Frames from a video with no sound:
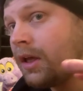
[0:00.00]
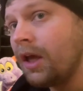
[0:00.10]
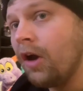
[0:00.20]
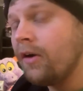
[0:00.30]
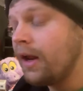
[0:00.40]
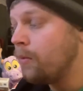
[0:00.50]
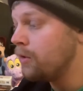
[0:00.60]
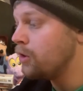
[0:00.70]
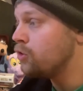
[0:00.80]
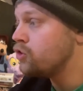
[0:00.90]
Carolina went
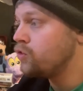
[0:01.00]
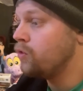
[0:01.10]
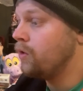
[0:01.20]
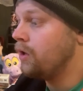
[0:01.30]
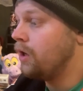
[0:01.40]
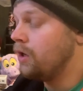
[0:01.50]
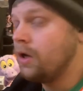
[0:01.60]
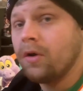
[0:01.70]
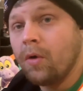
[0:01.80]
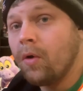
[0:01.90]
to go shoot on
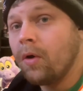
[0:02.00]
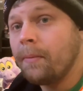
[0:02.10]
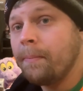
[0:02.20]
our goal.